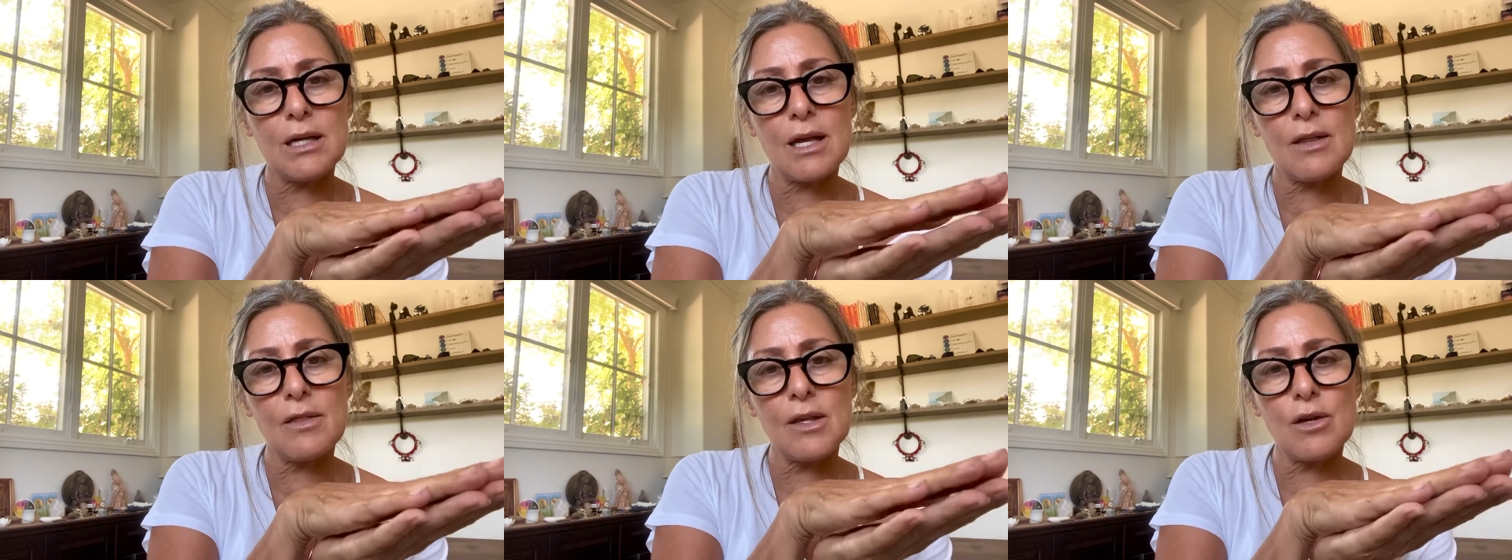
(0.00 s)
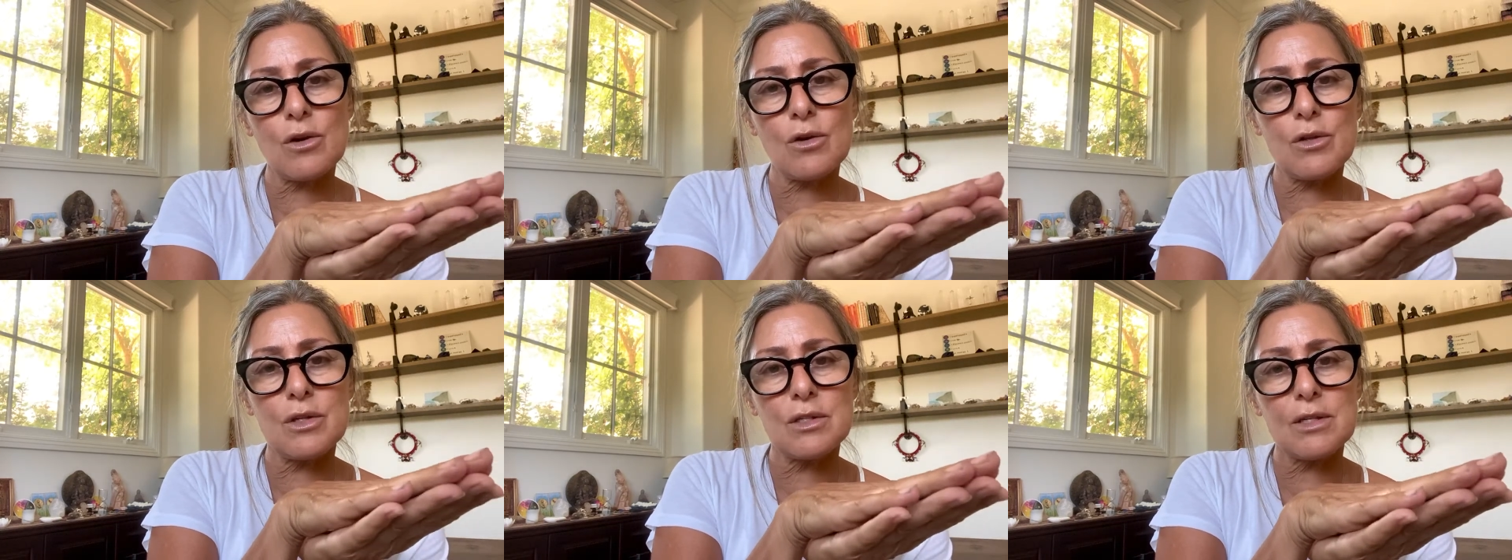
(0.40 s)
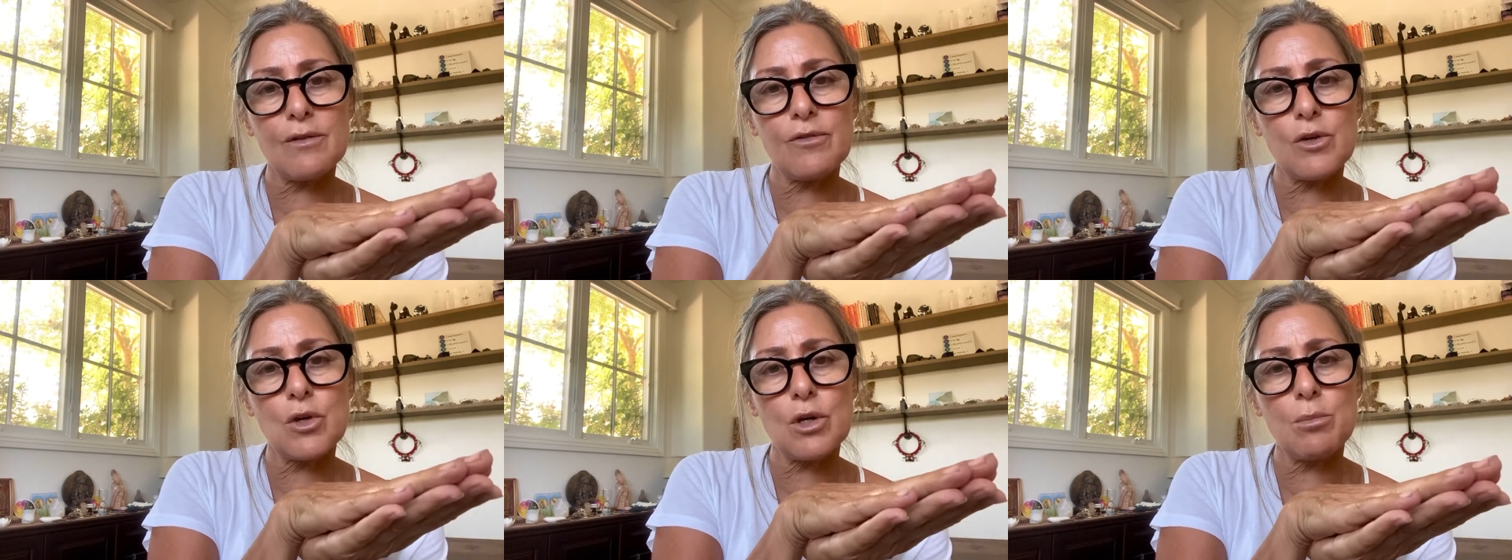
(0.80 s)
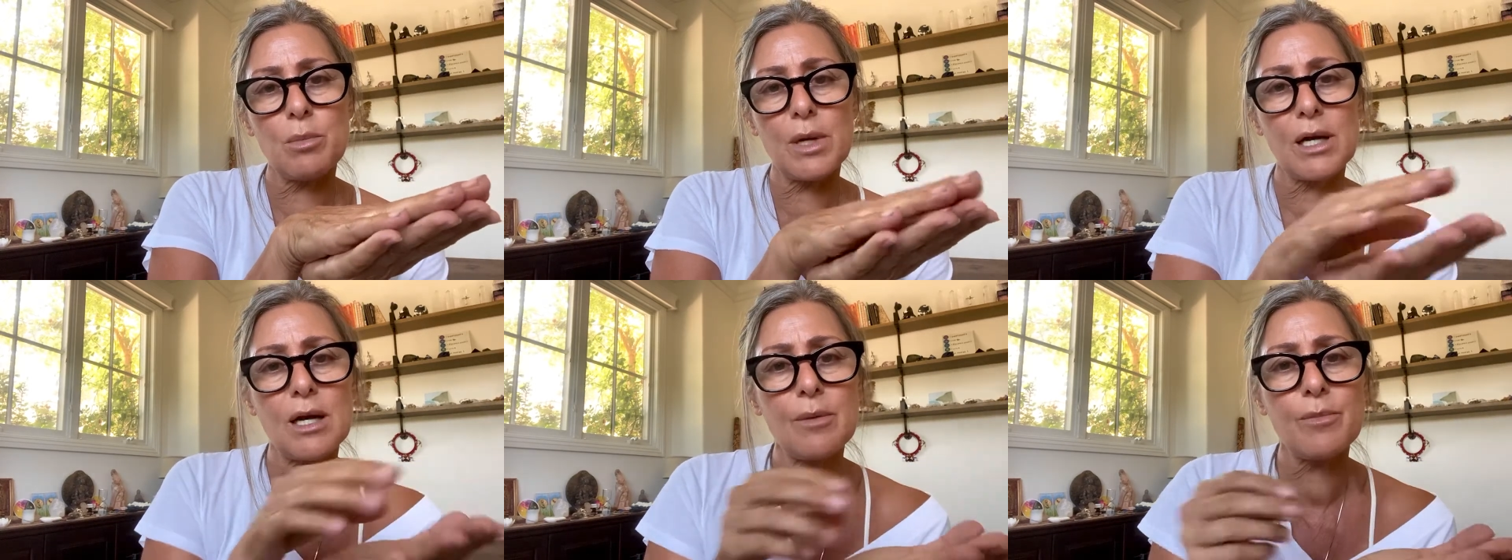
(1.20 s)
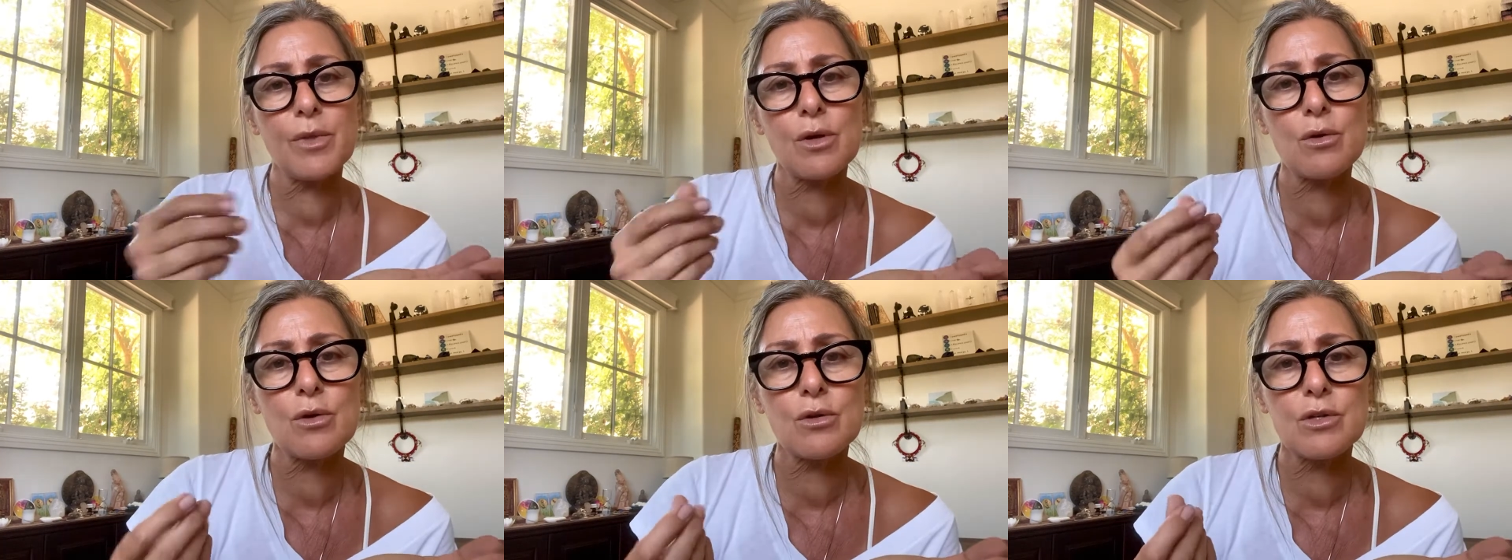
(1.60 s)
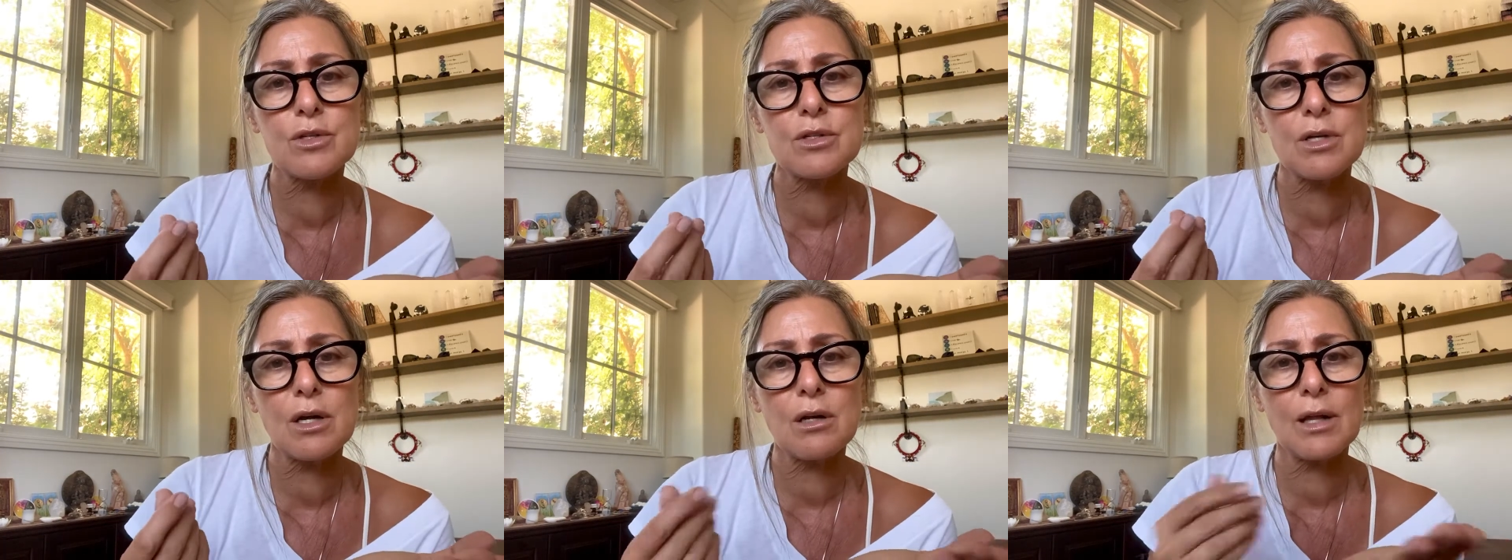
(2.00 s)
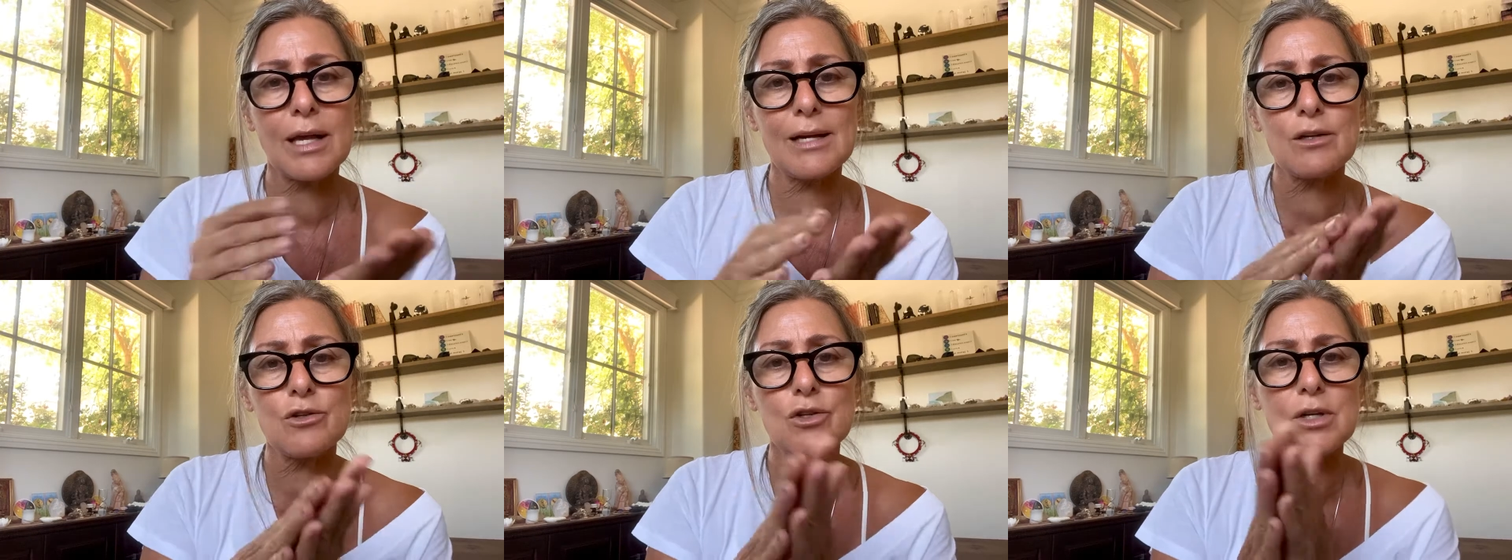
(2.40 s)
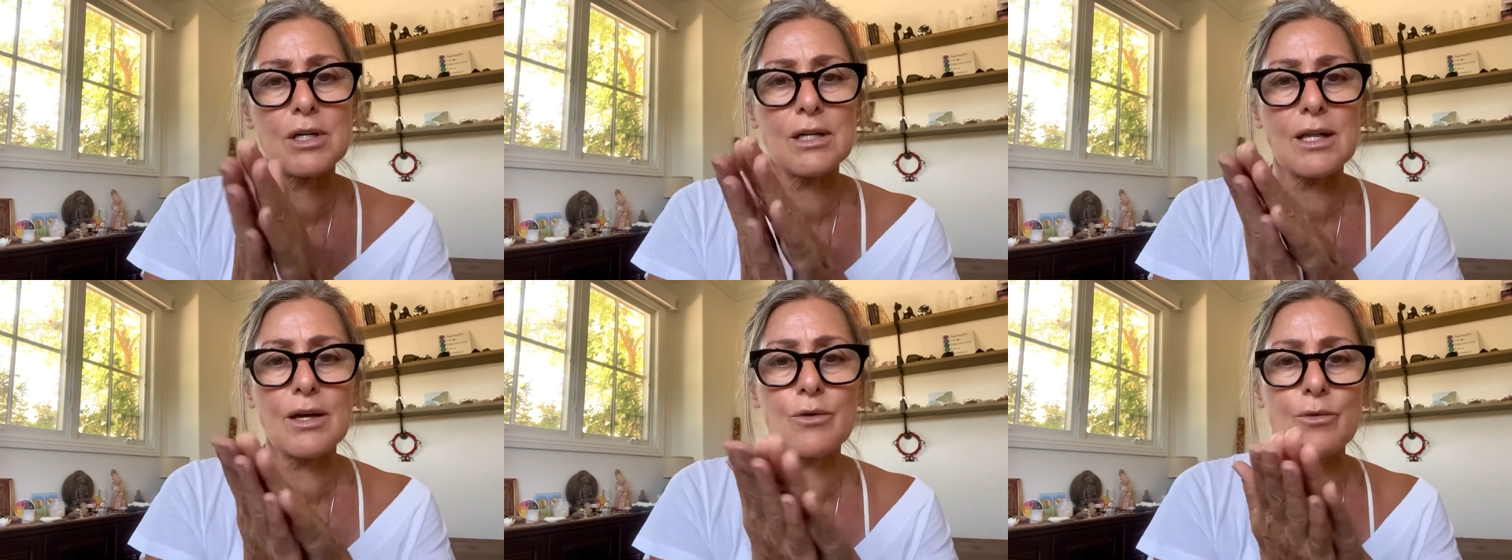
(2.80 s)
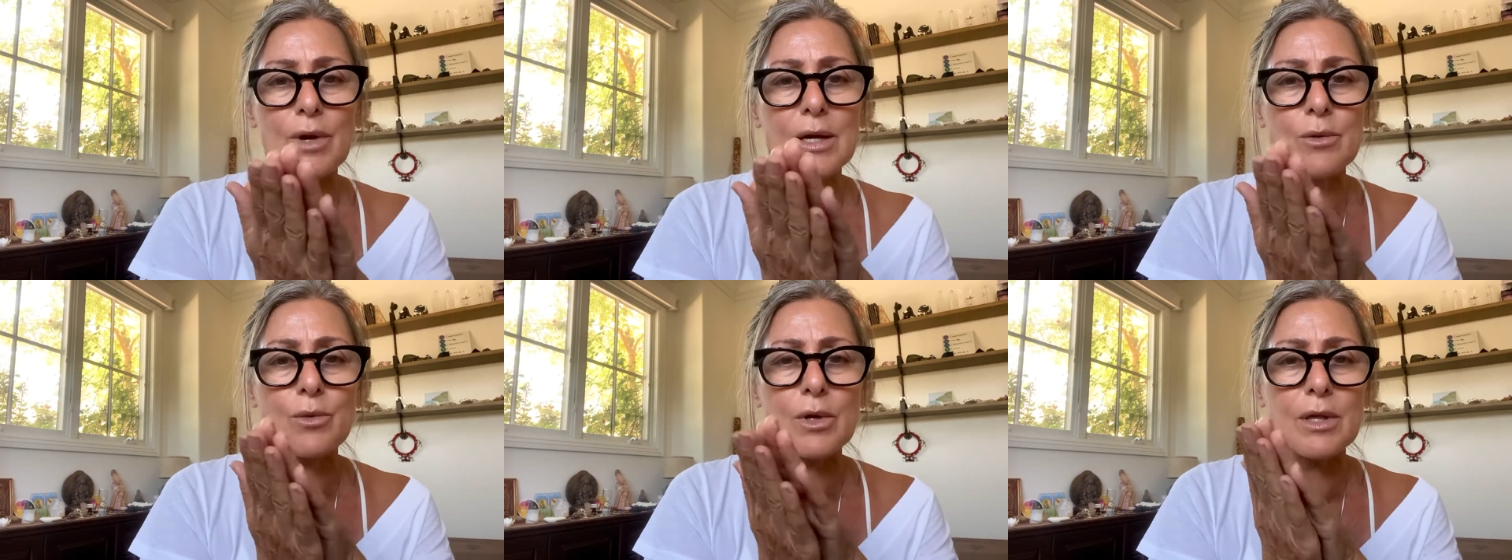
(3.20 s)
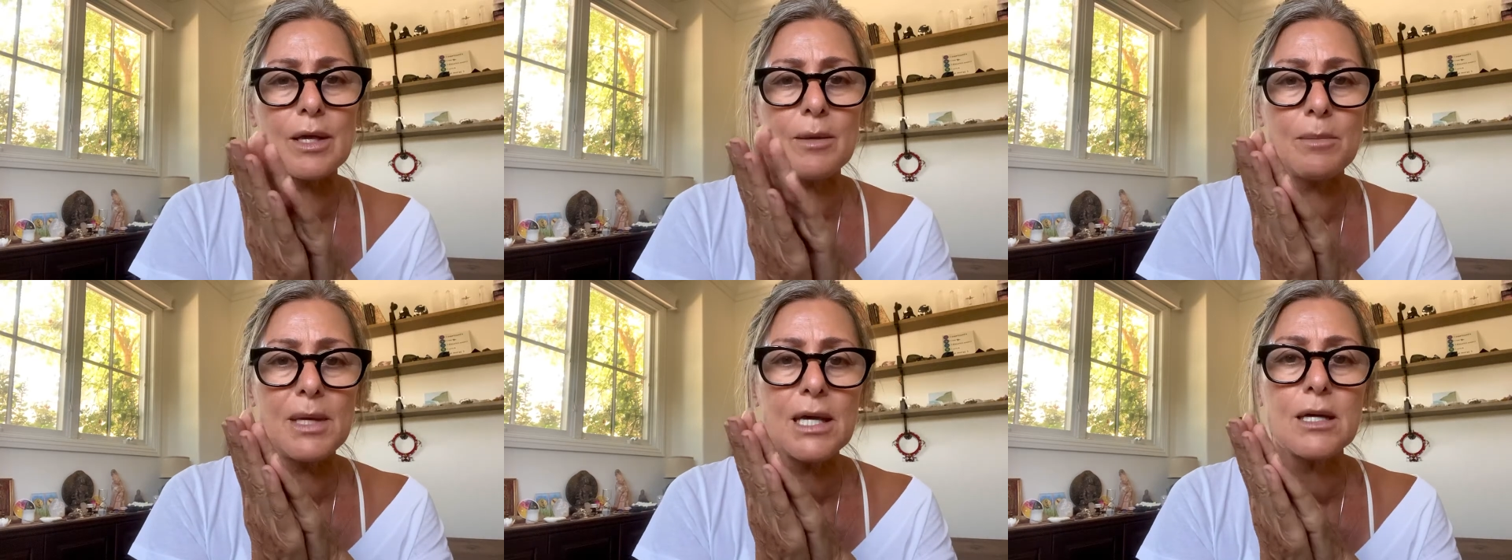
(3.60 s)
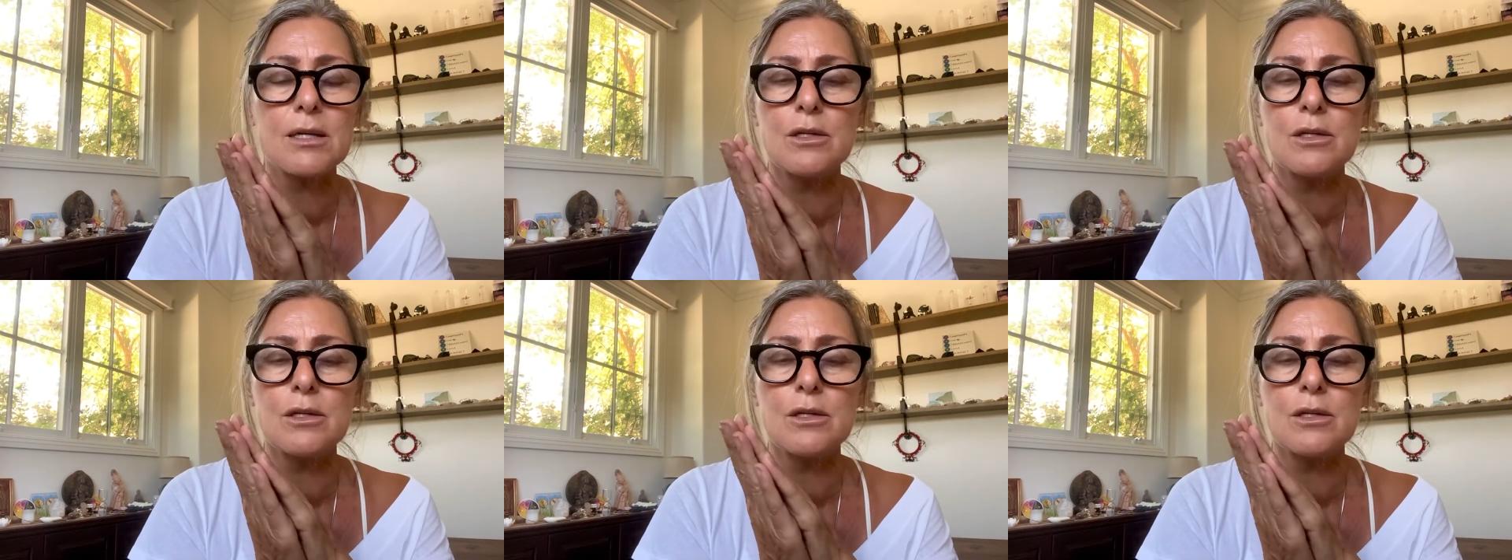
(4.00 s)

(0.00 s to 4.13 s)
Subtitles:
and the earth and see if you can pick up the earth's subtle energy, like right where they meet.